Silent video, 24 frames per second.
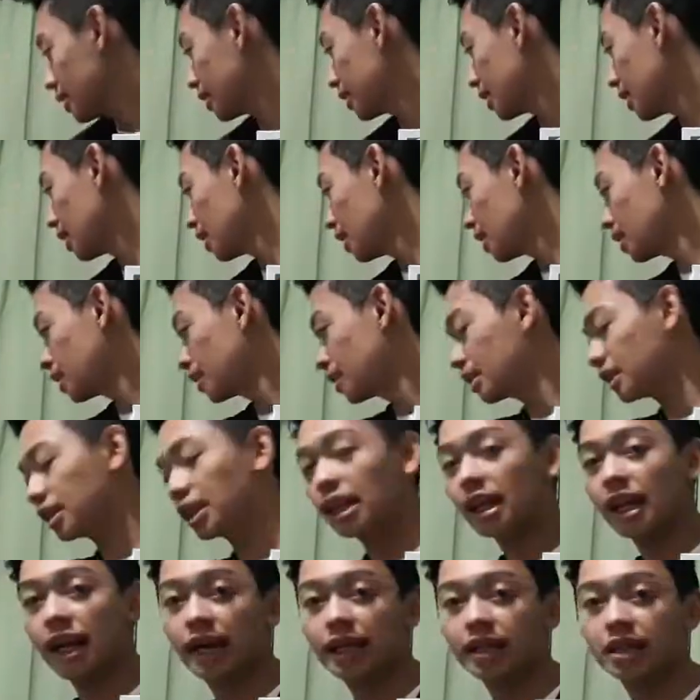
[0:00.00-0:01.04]
Then,
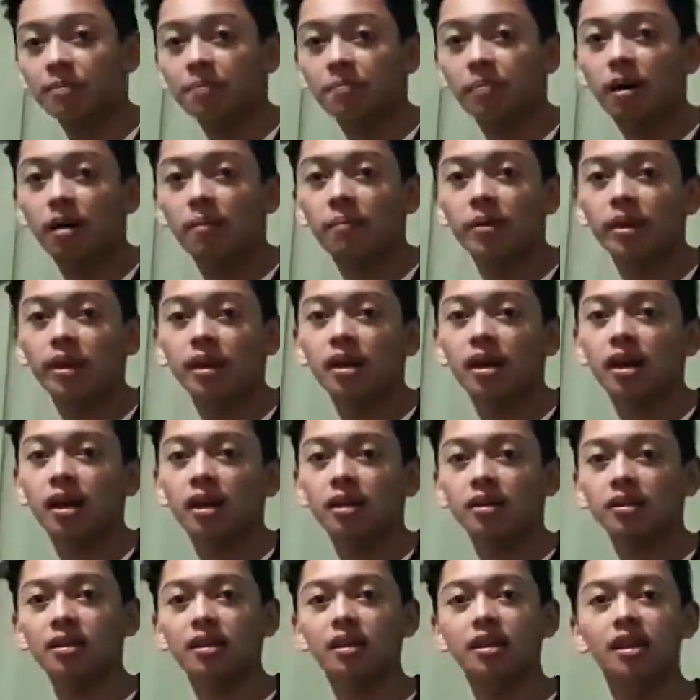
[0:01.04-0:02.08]
the last pop I
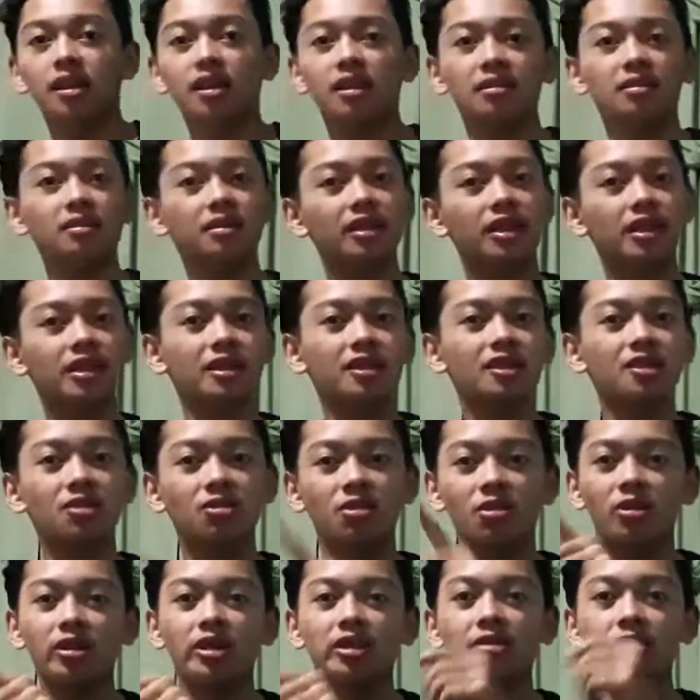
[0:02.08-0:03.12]
got, there's a
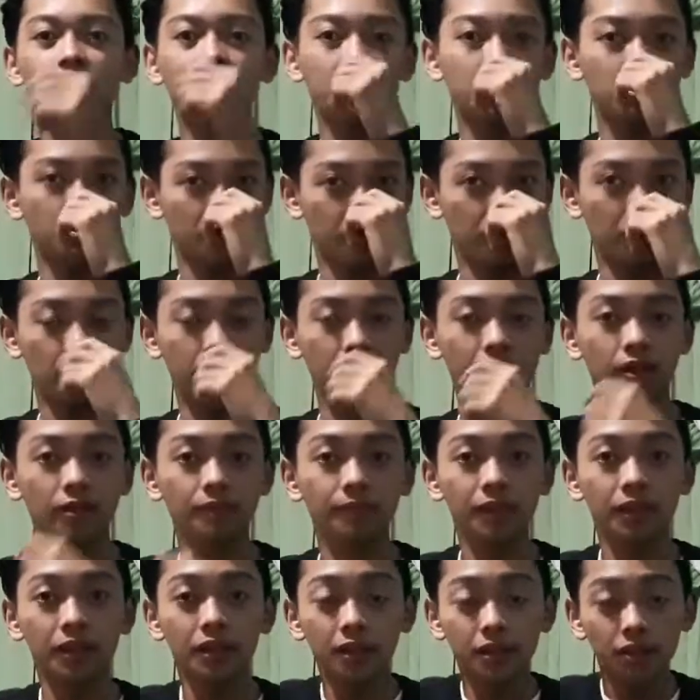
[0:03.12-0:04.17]
story to this one as well.
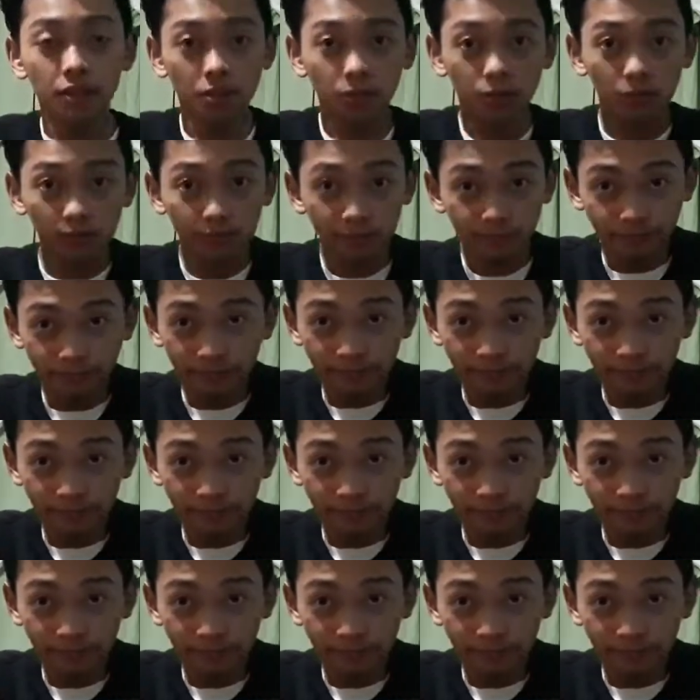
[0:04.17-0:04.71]
So,